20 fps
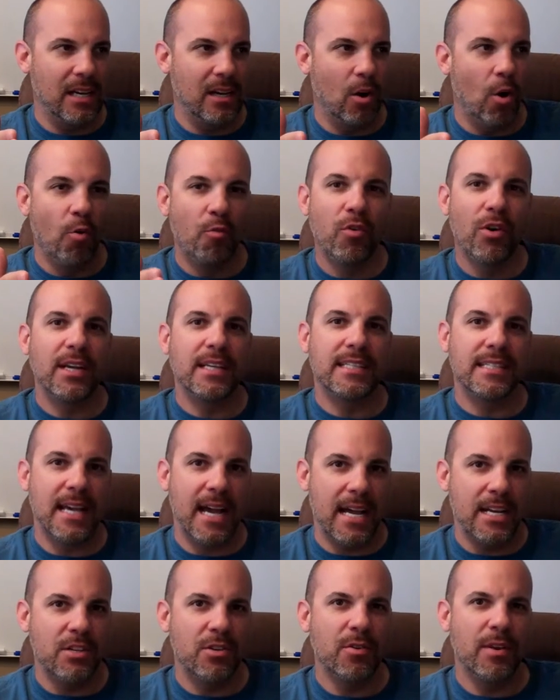
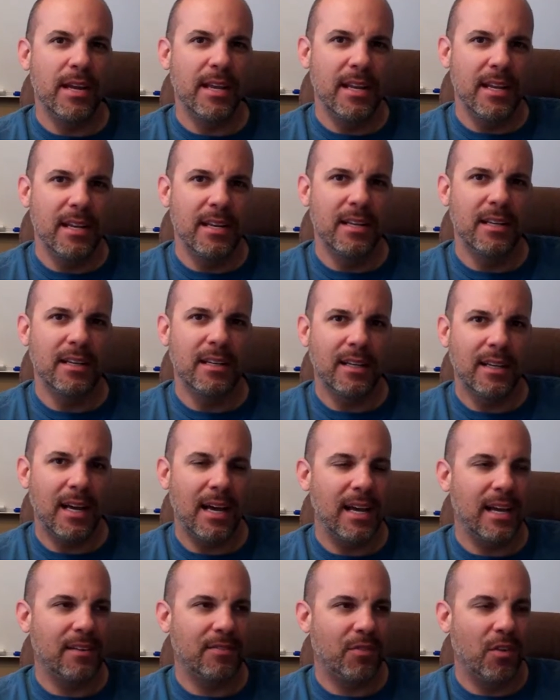over-exaggerated,
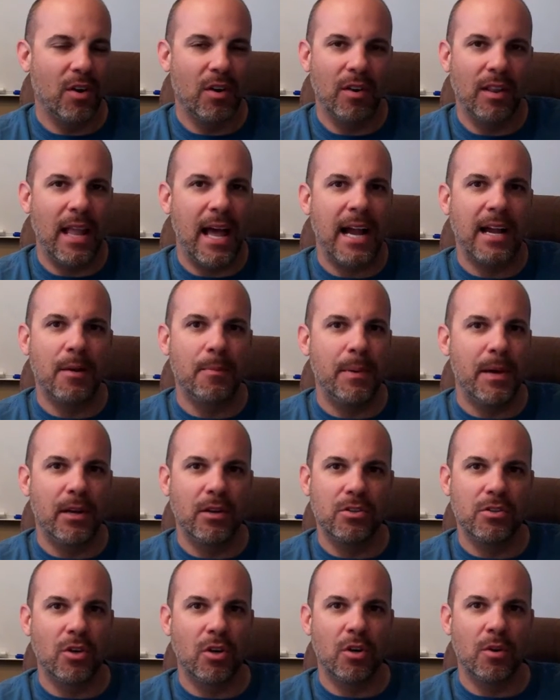for lack of a
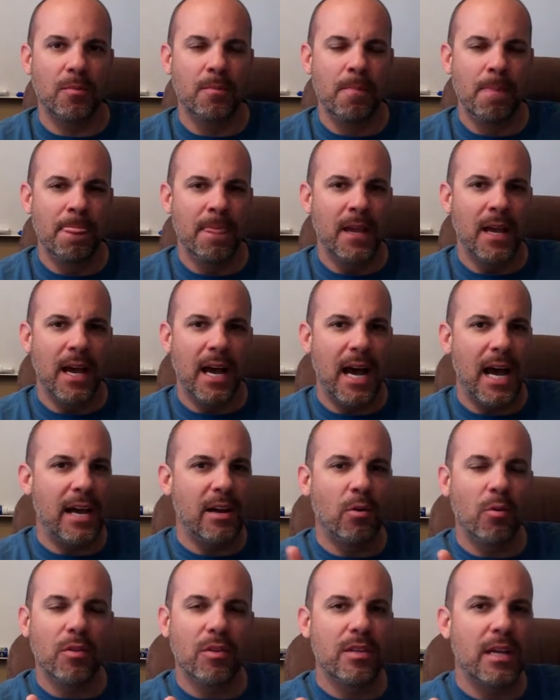better term. I
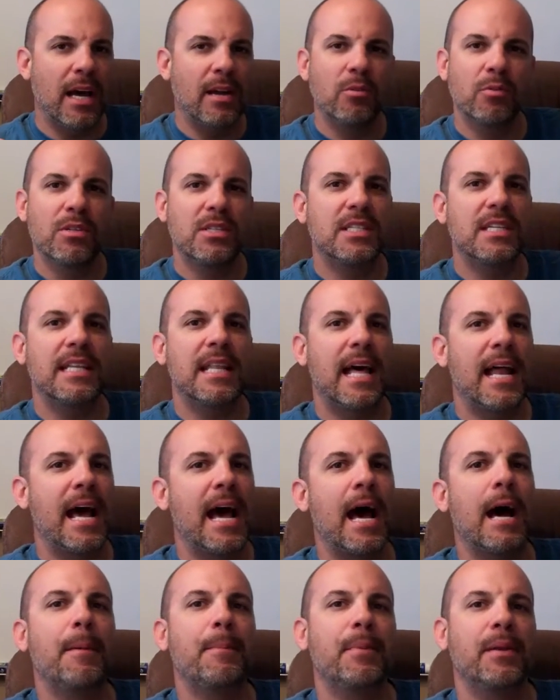don't see that
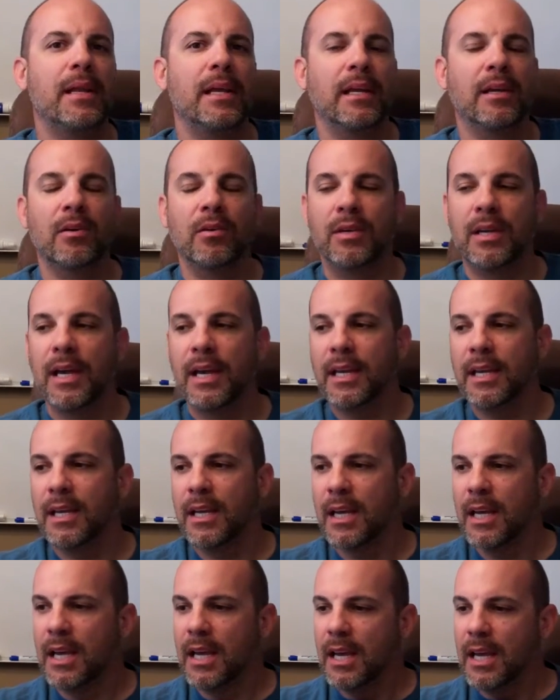happening, okay?
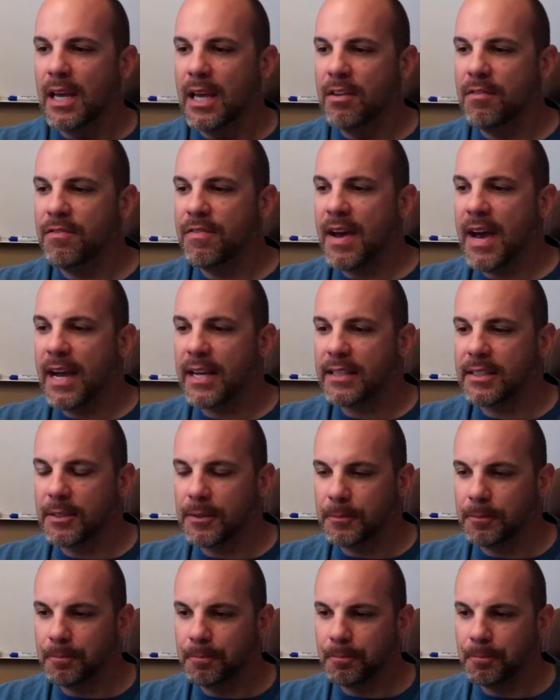In fact,
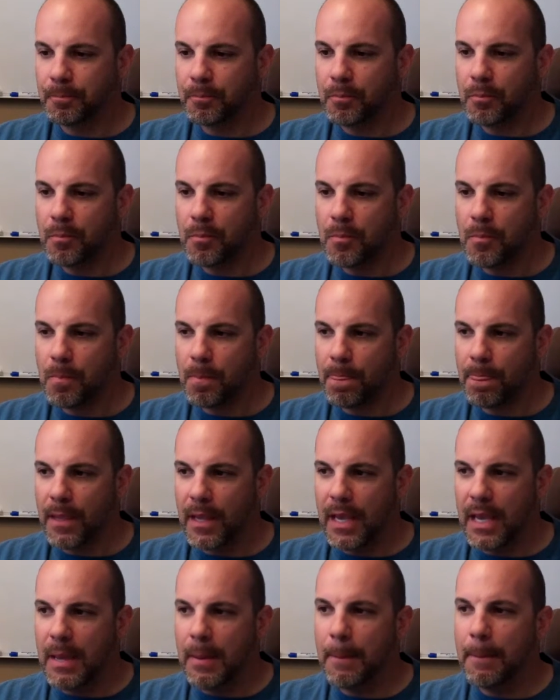
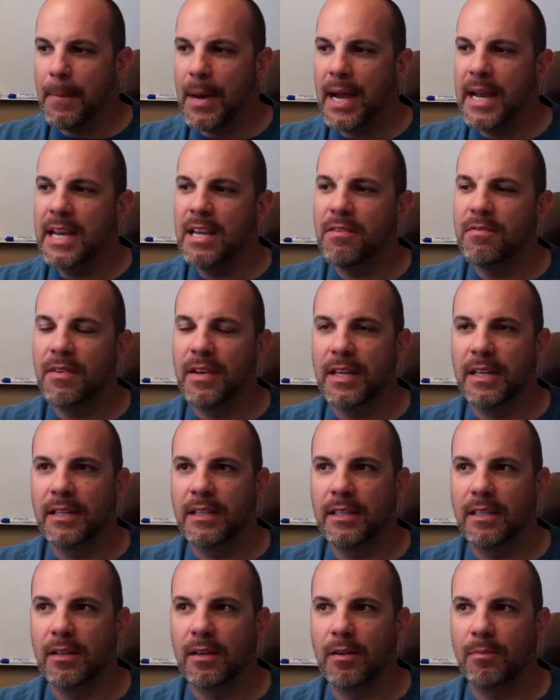it might
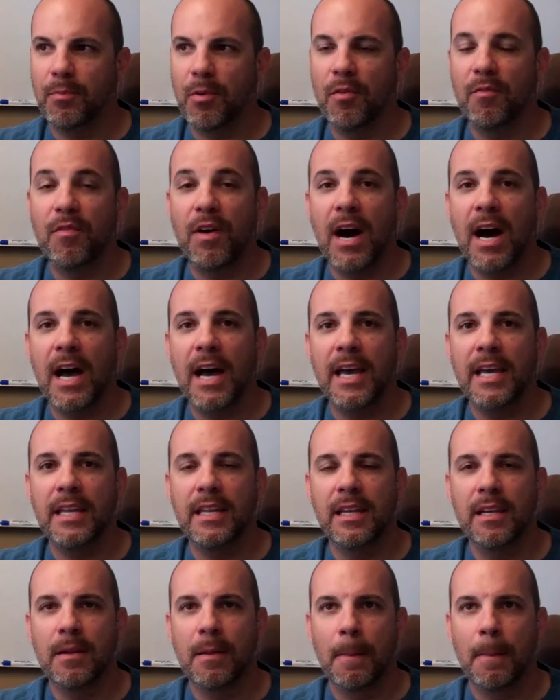even
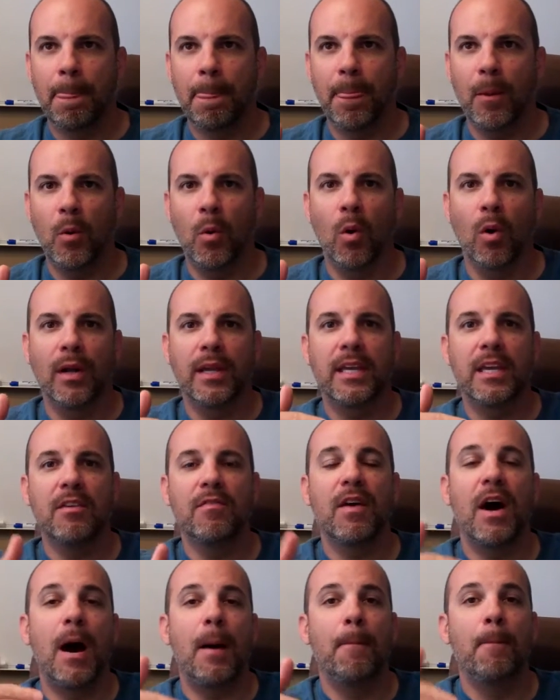provide or
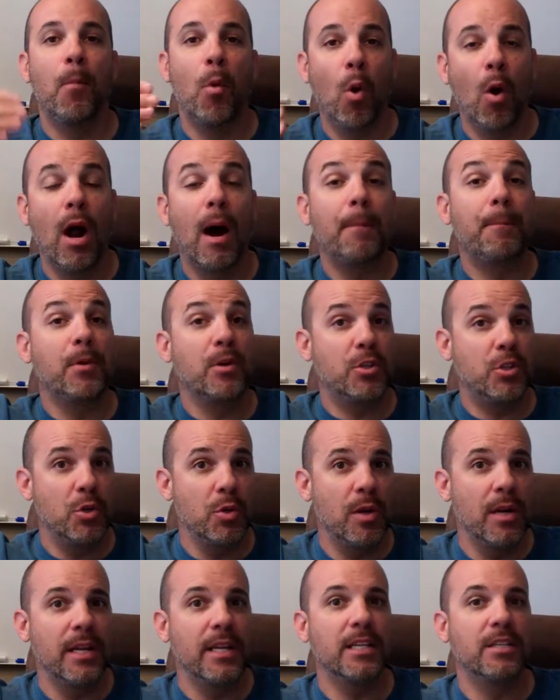give more
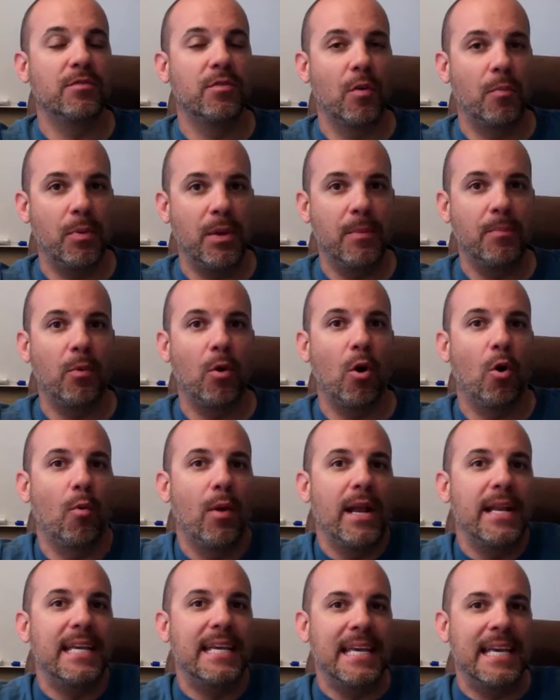opportunities for people
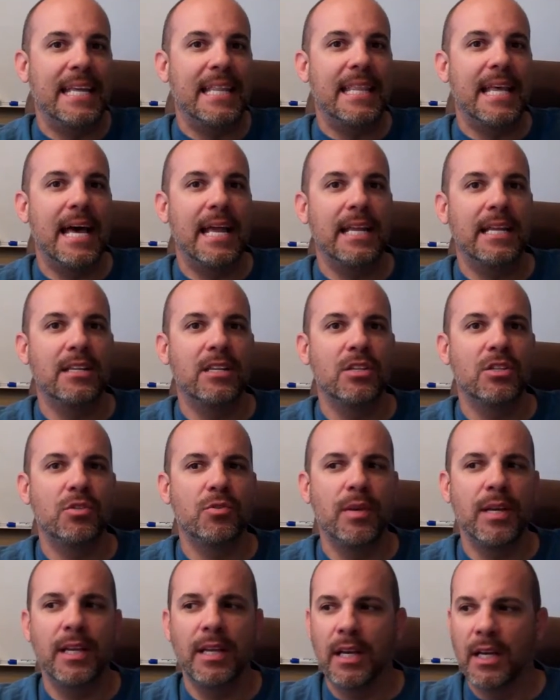already in that
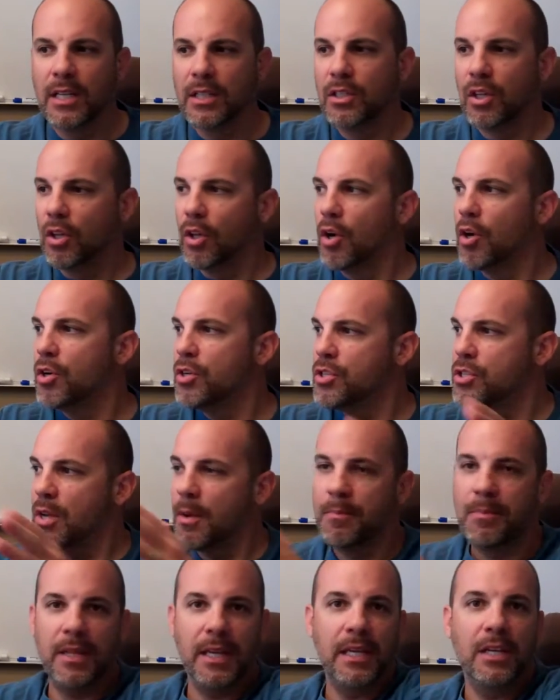industry to learn
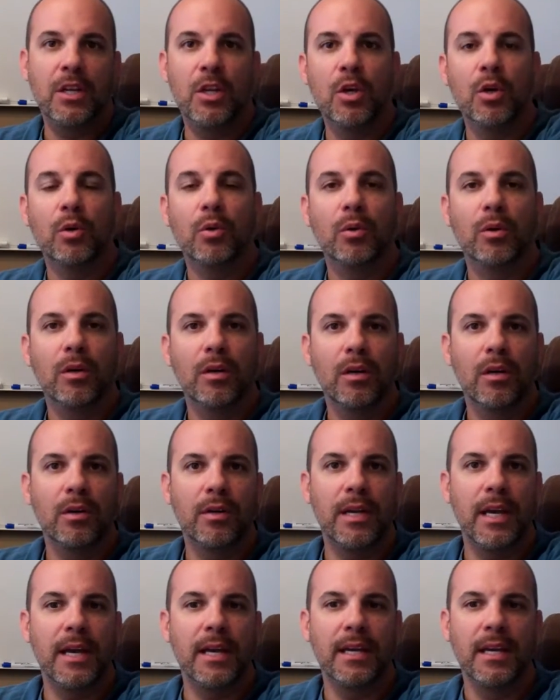something new,
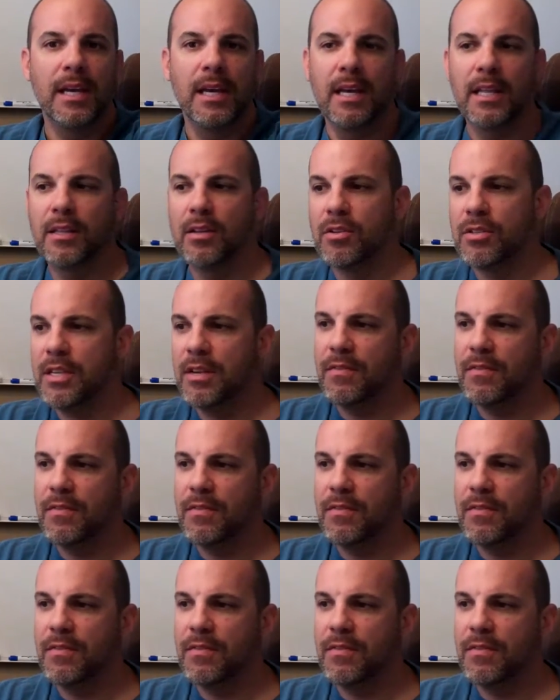okay? There's